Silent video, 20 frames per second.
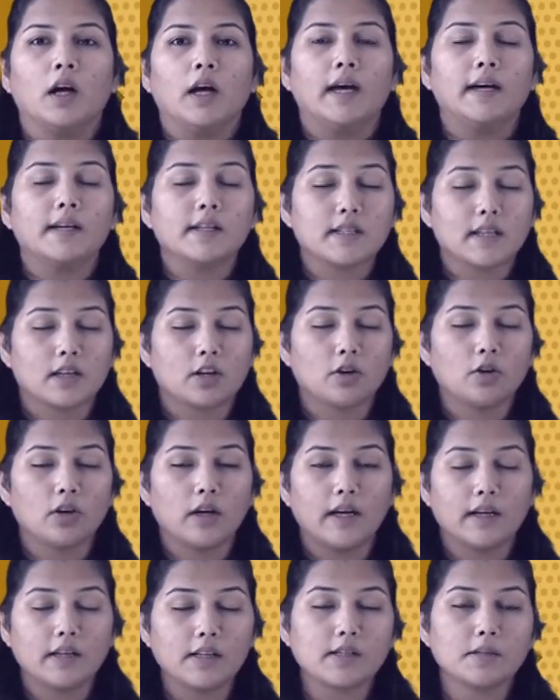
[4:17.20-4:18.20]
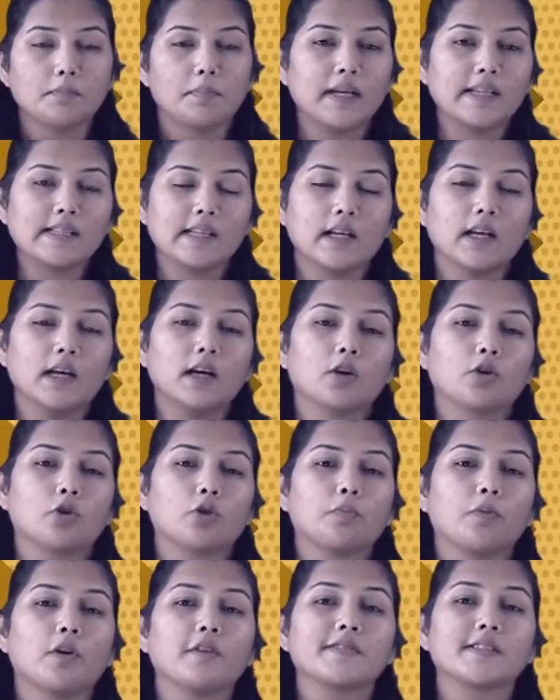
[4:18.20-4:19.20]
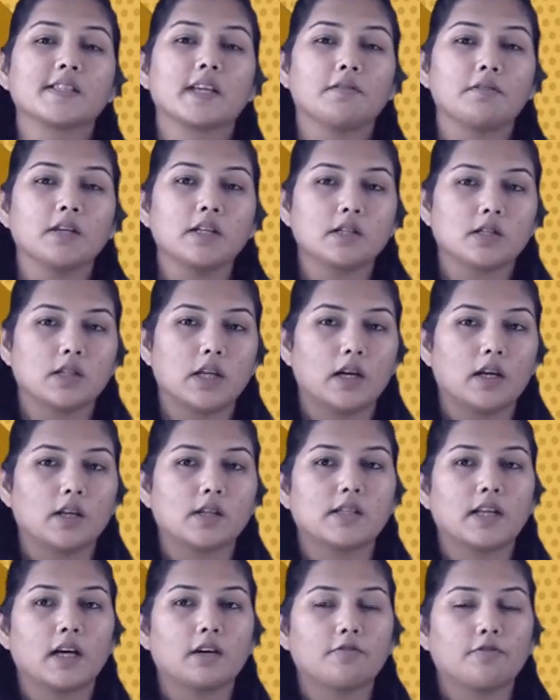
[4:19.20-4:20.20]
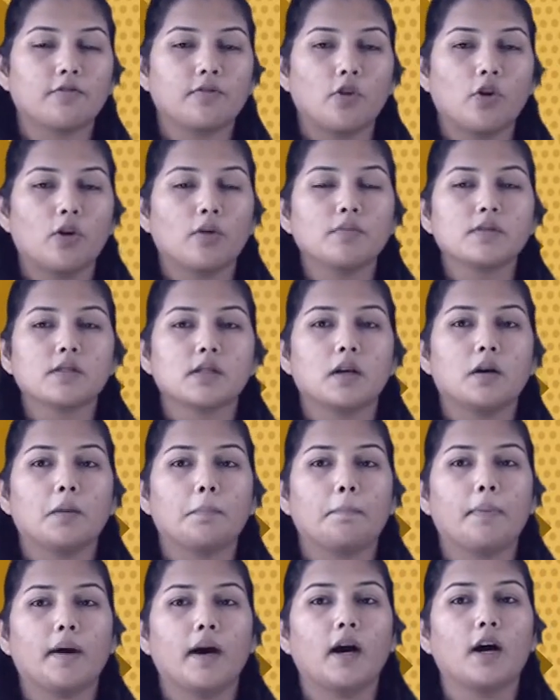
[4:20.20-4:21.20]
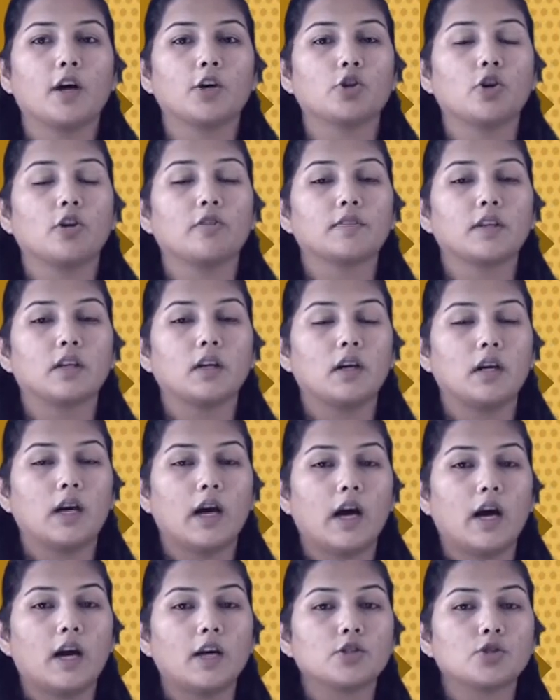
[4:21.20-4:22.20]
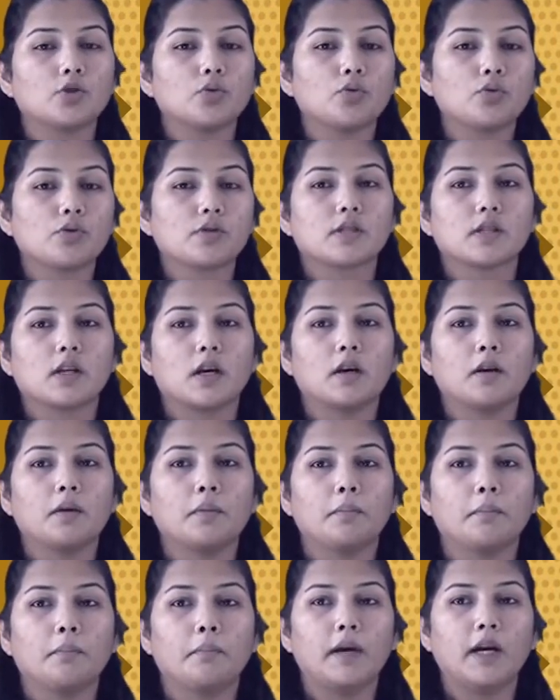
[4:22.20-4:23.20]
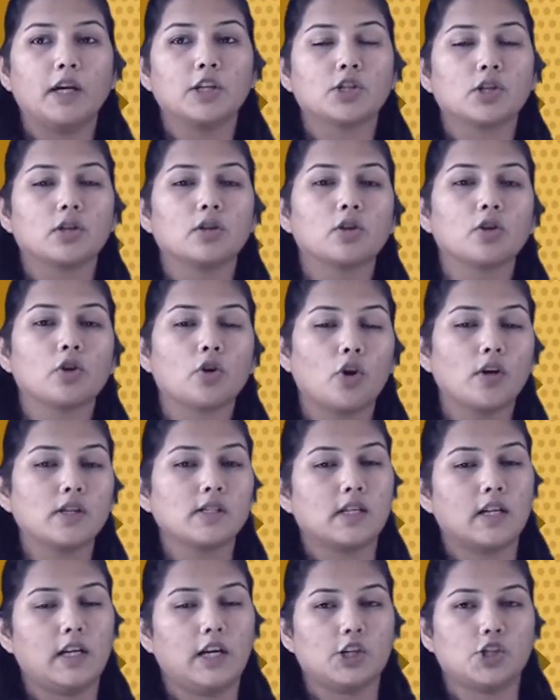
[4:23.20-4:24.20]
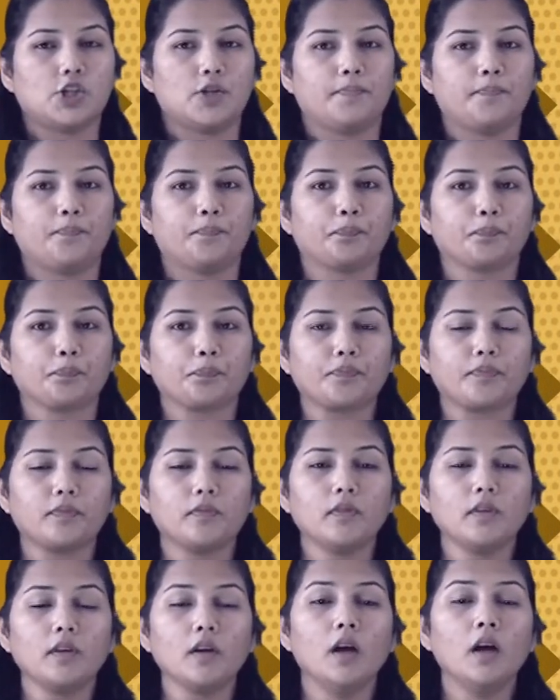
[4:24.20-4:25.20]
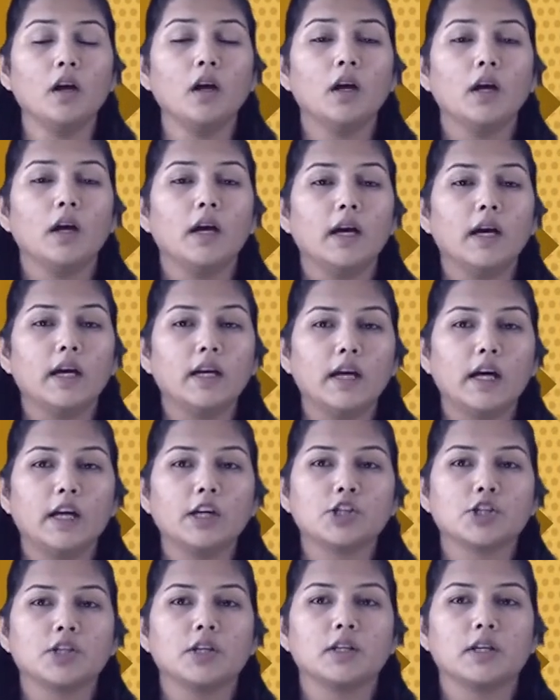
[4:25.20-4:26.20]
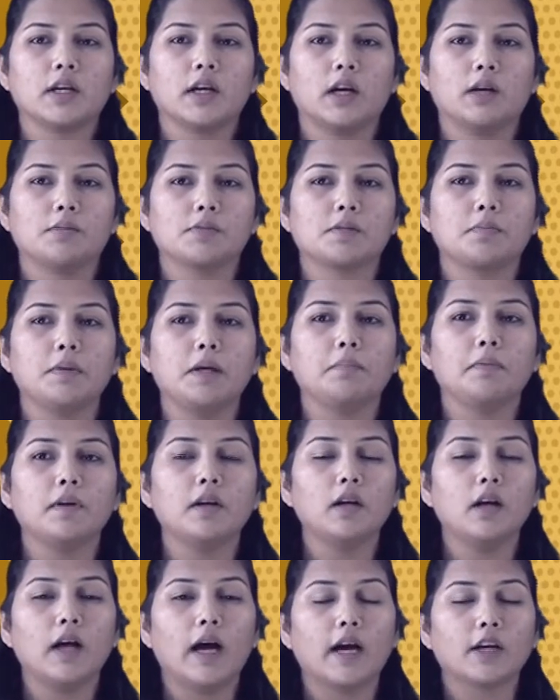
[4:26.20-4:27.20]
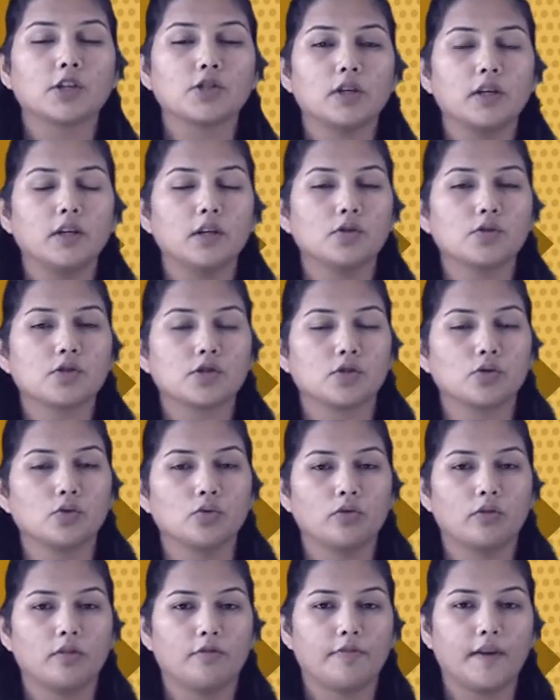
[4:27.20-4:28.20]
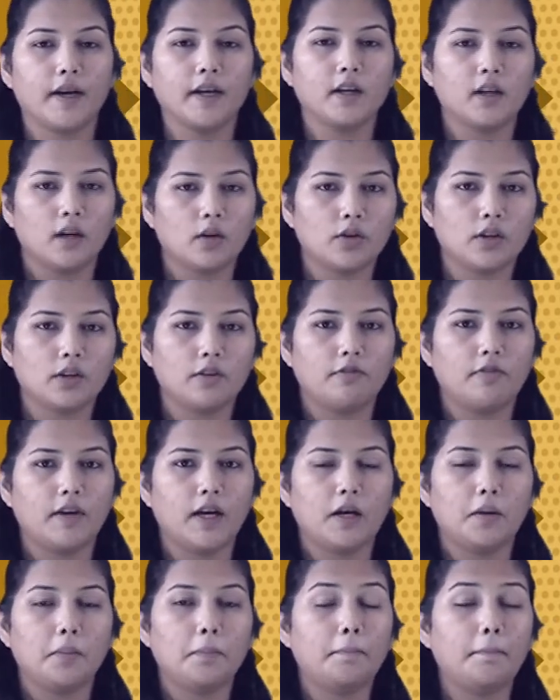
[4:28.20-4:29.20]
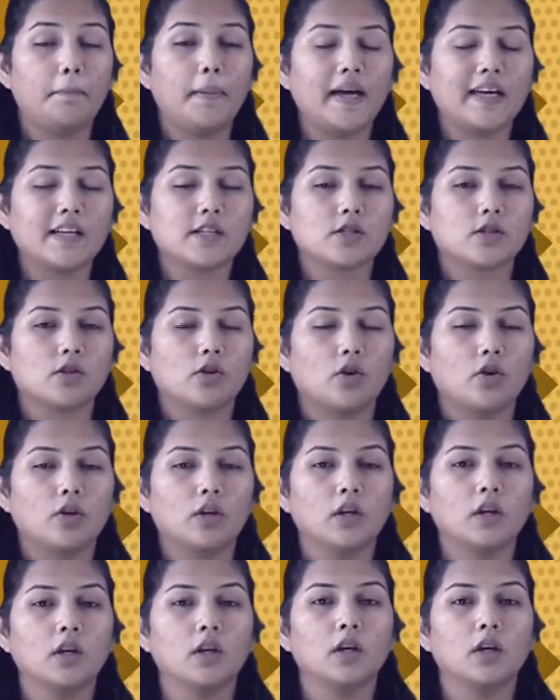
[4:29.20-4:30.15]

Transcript: It is basically a group of 7 stars that forms a part of the large Ursa Major constellation. In ancient times, people actually used to find out the way based on